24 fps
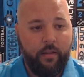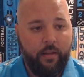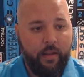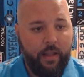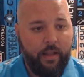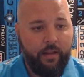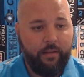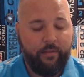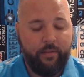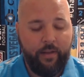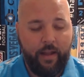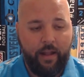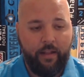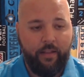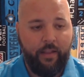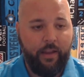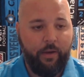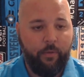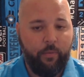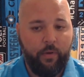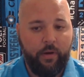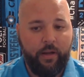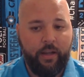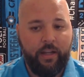it's not
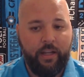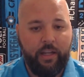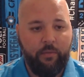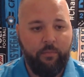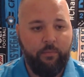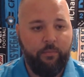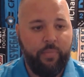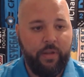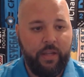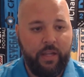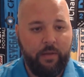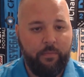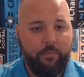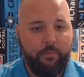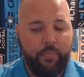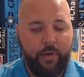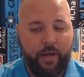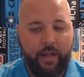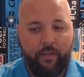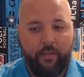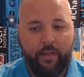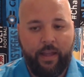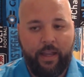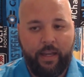like we're getting beat
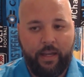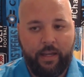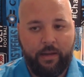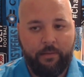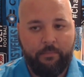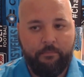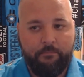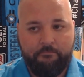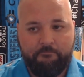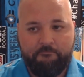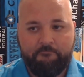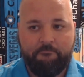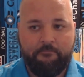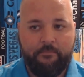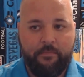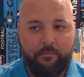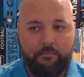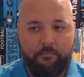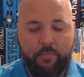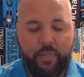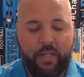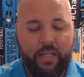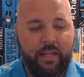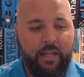by like big